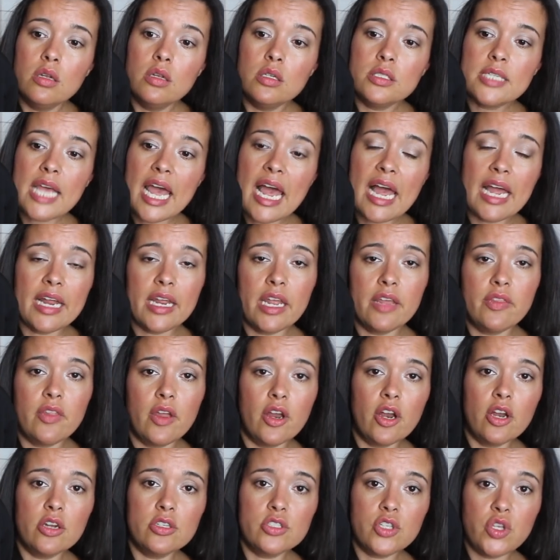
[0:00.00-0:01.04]
tag in
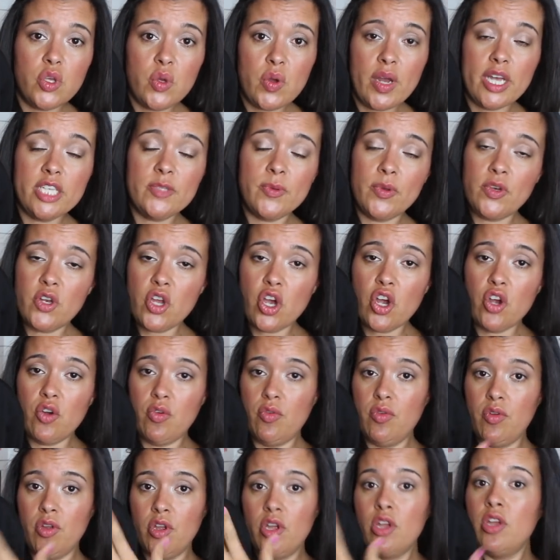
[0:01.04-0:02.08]
there so you guys would know
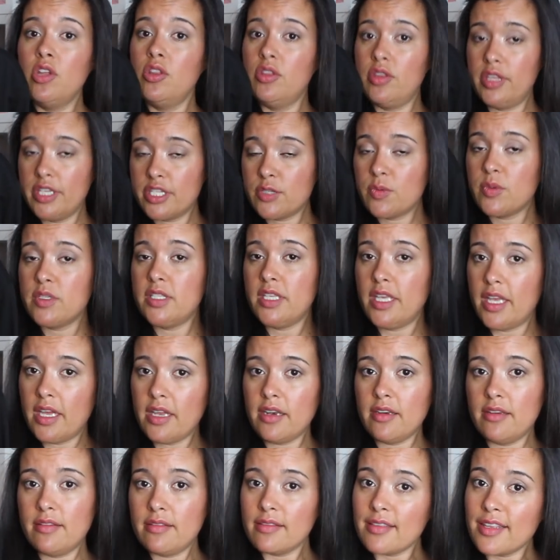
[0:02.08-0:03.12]
this was
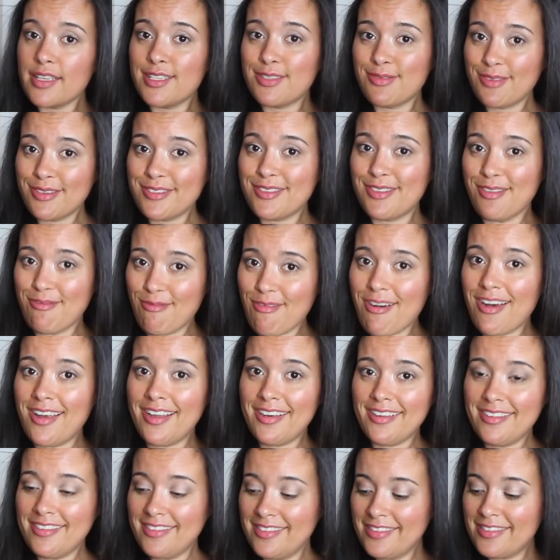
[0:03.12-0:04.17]
it. This was the
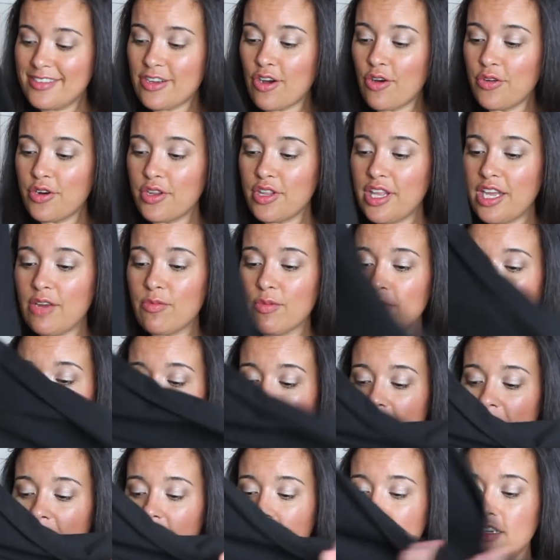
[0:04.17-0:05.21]
one. Totally
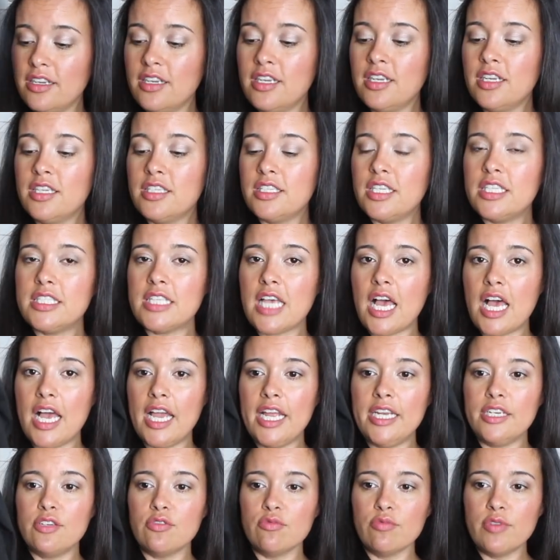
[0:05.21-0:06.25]

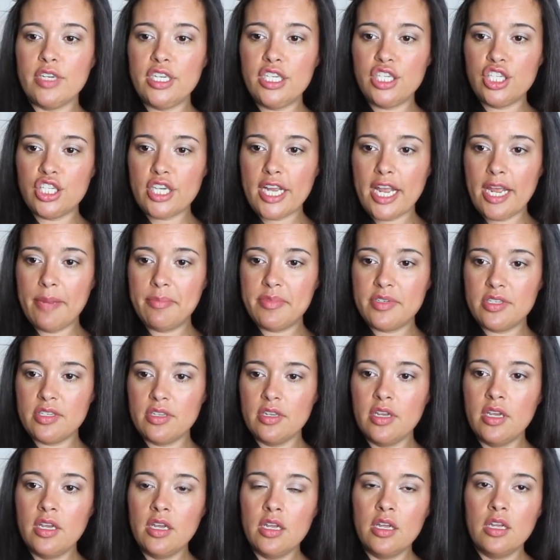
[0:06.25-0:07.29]
redesigned, reshaped.
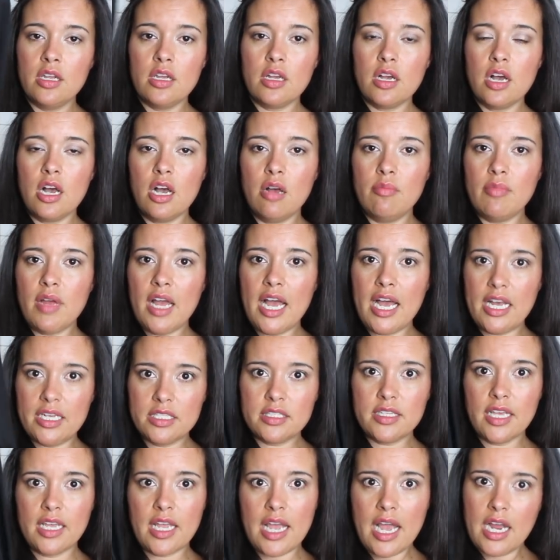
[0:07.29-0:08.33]

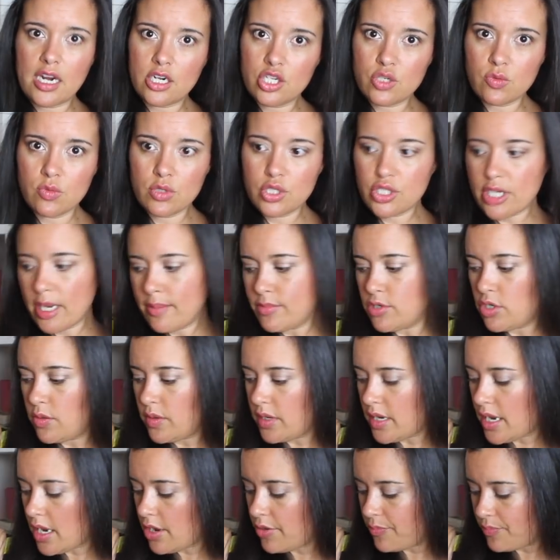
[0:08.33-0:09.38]
Has like actual shape to
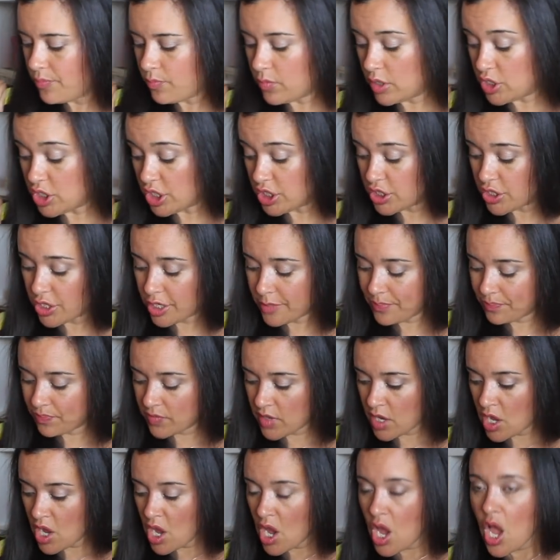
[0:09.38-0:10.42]
it now, which is good.
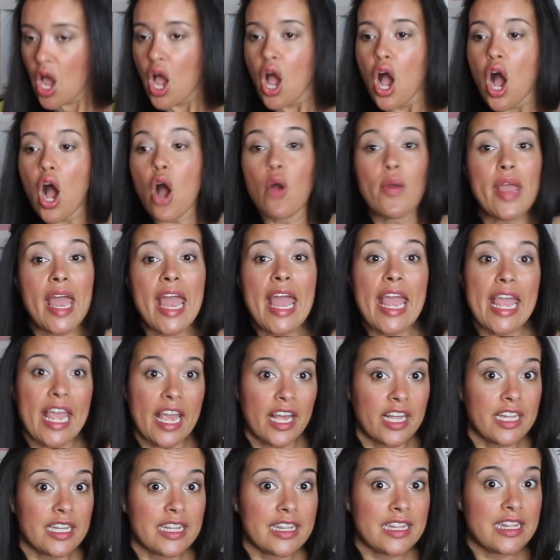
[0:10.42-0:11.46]
Okay,
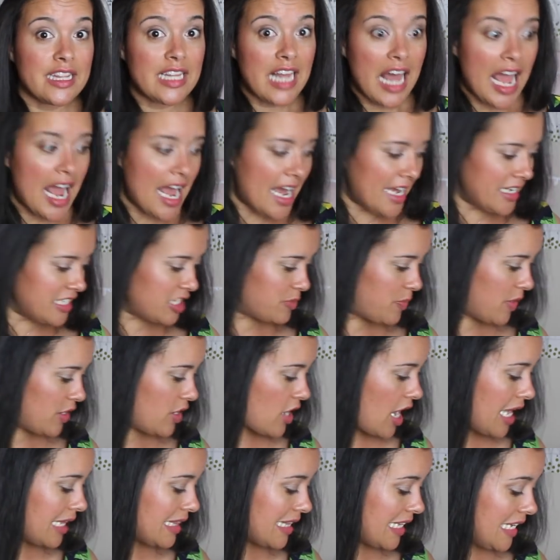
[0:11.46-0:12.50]
last but
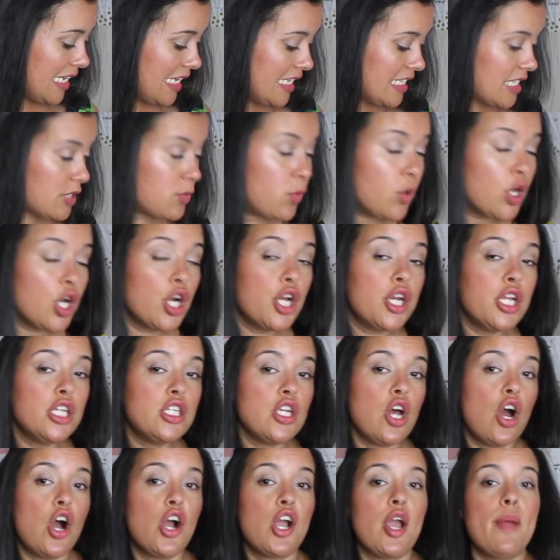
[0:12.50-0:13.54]
not least, we're gonna
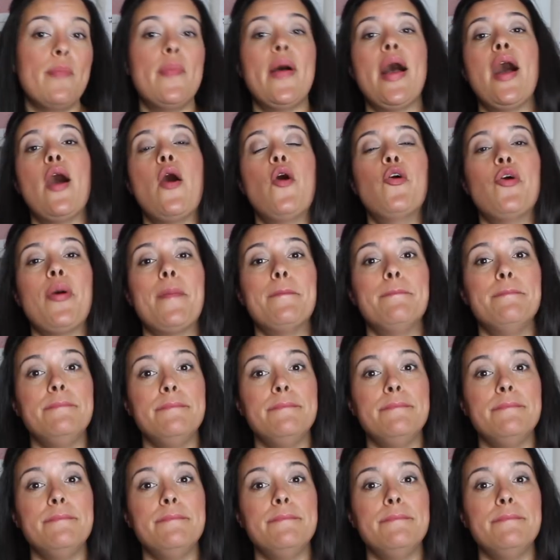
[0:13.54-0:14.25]
talk about,